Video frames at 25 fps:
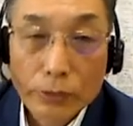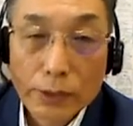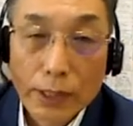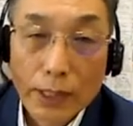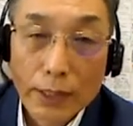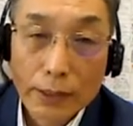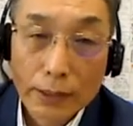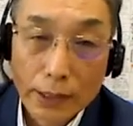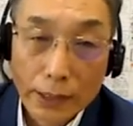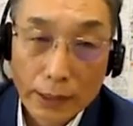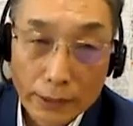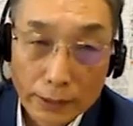
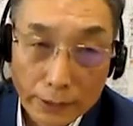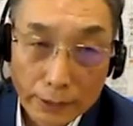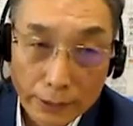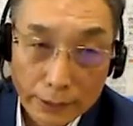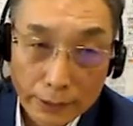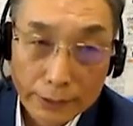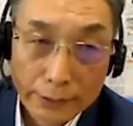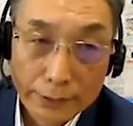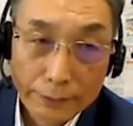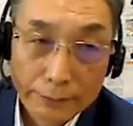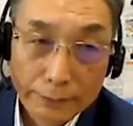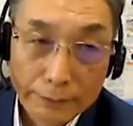So
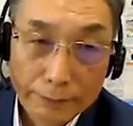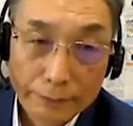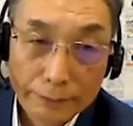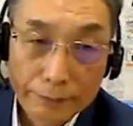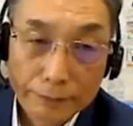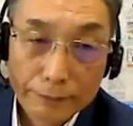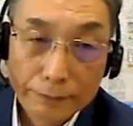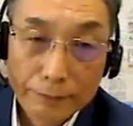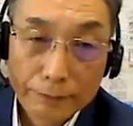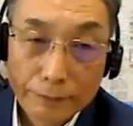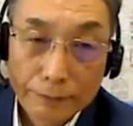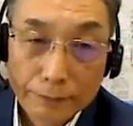in order
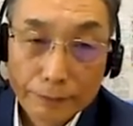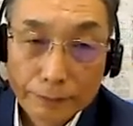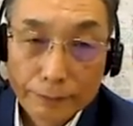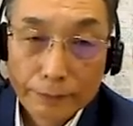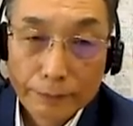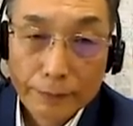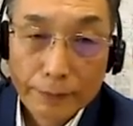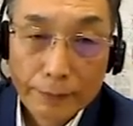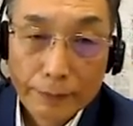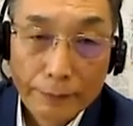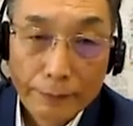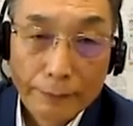to
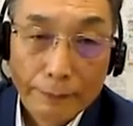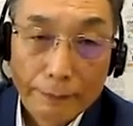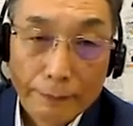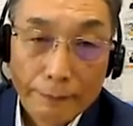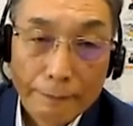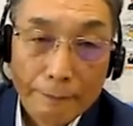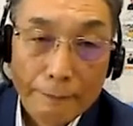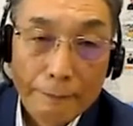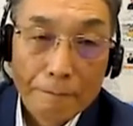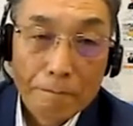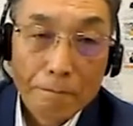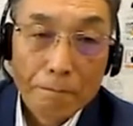make
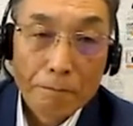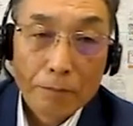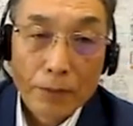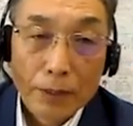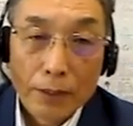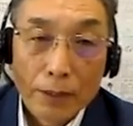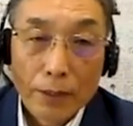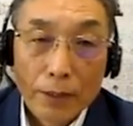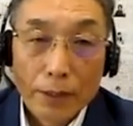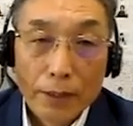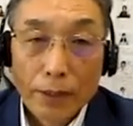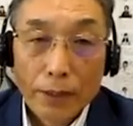
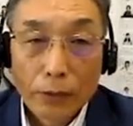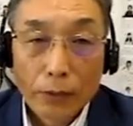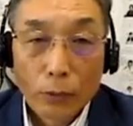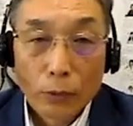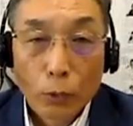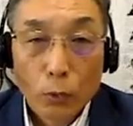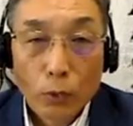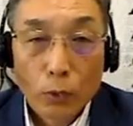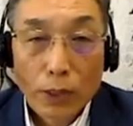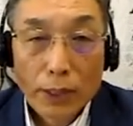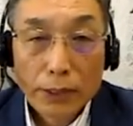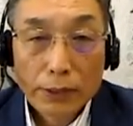well, in
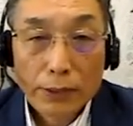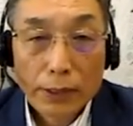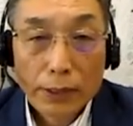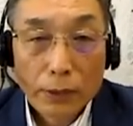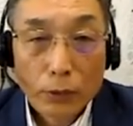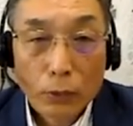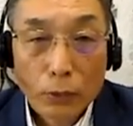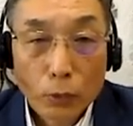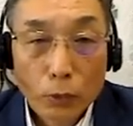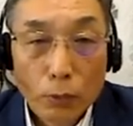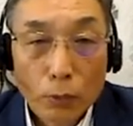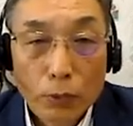order
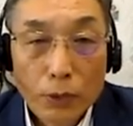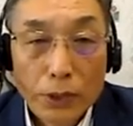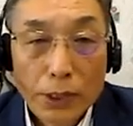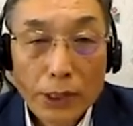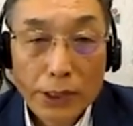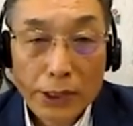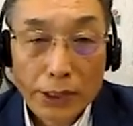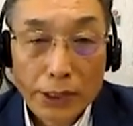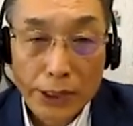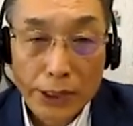for them uh,